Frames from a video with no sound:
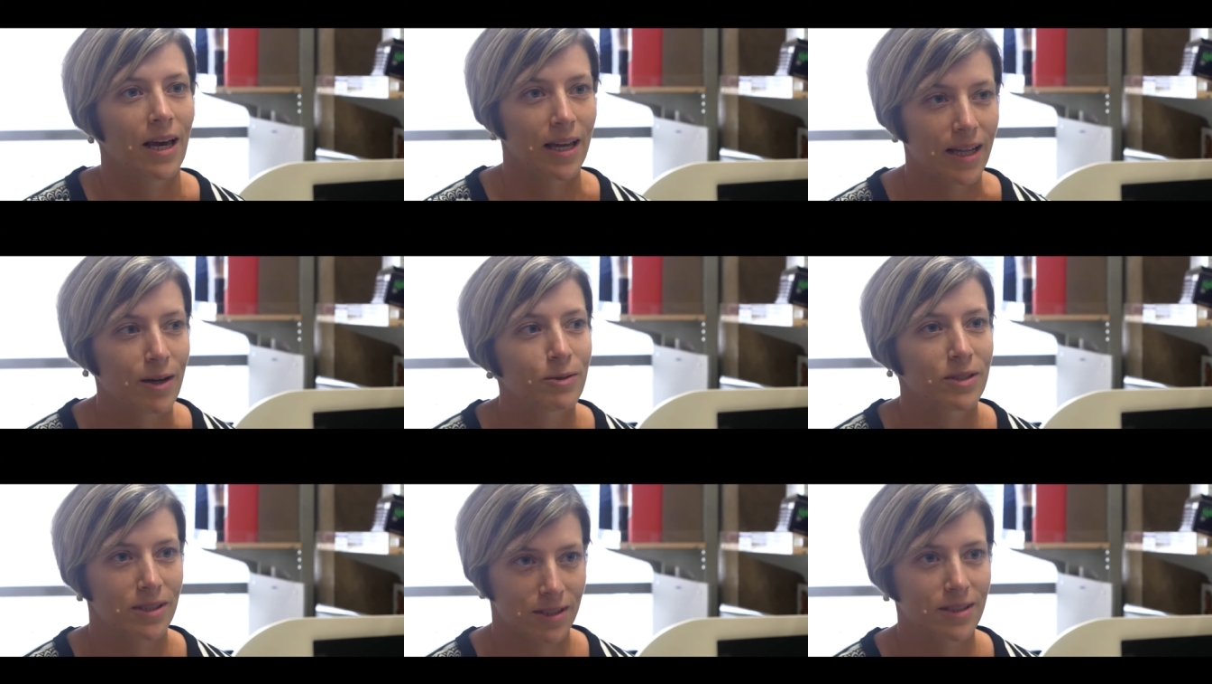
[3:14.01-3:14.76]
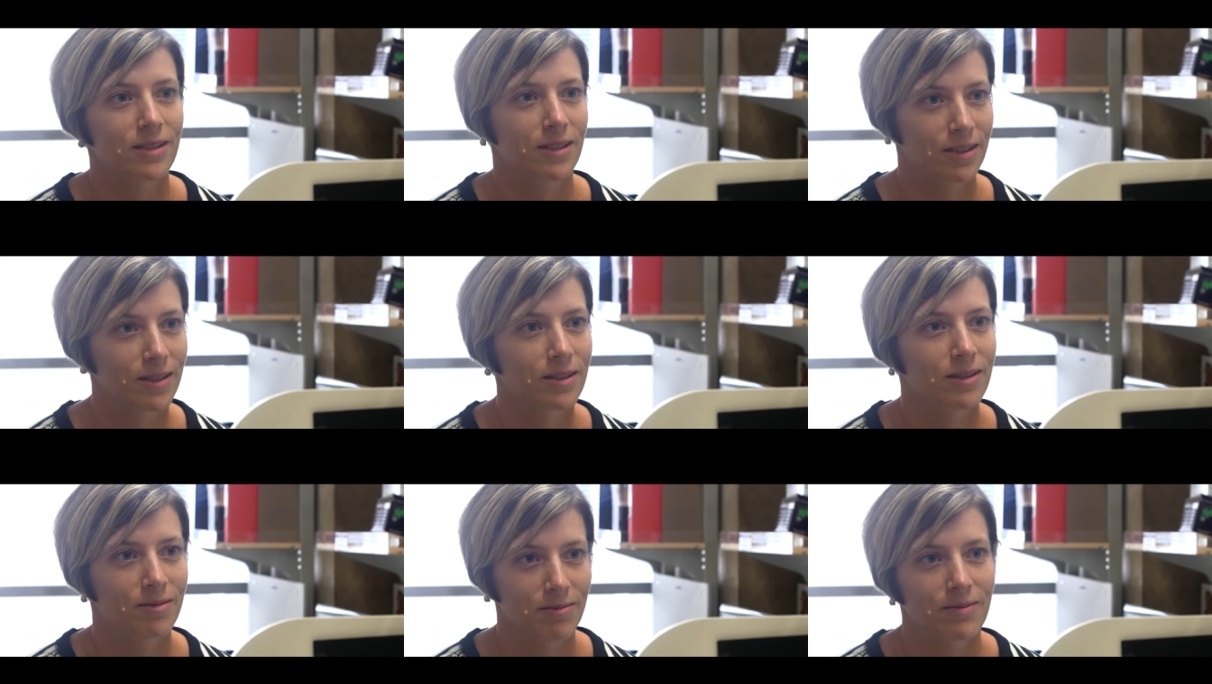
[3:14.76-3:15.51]
And that was,
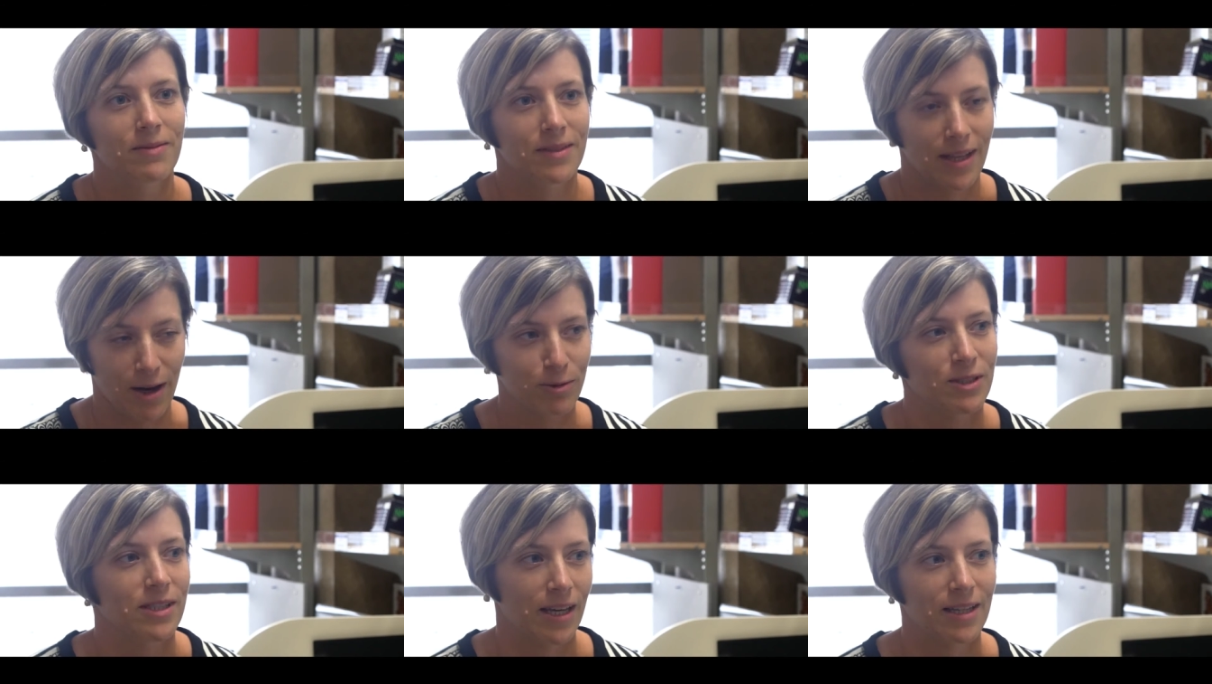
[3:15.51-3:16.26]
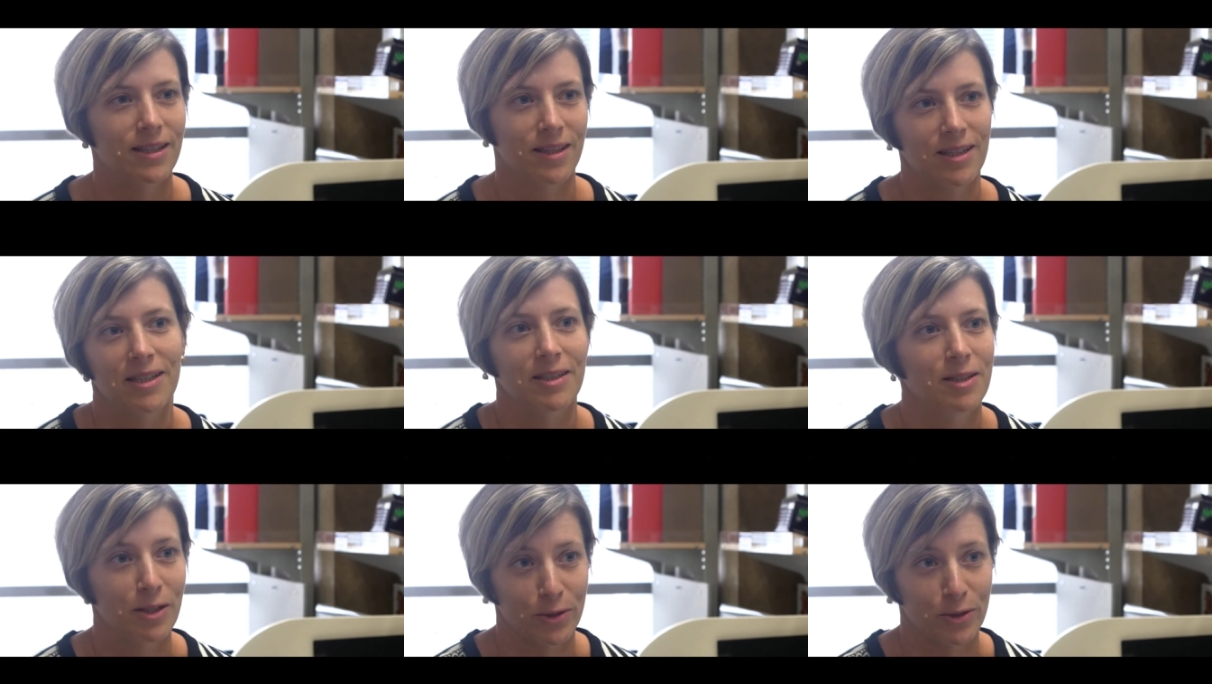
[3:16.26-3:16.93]
that was like the, the